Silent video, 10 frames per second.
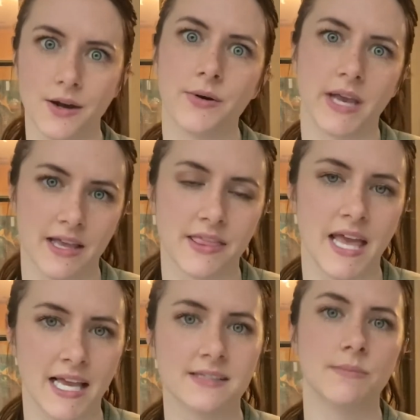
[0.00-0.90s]
okay,
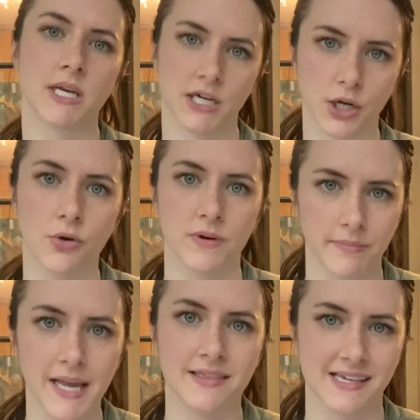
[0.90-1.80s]
thanks, I'm gonna go
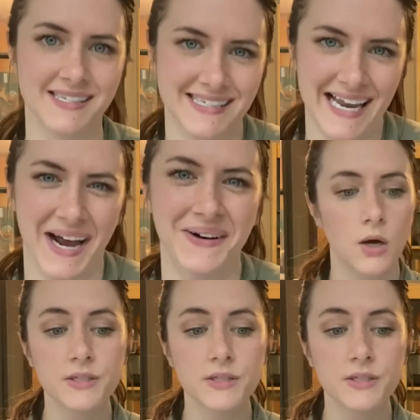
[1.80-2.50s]
repaint this now.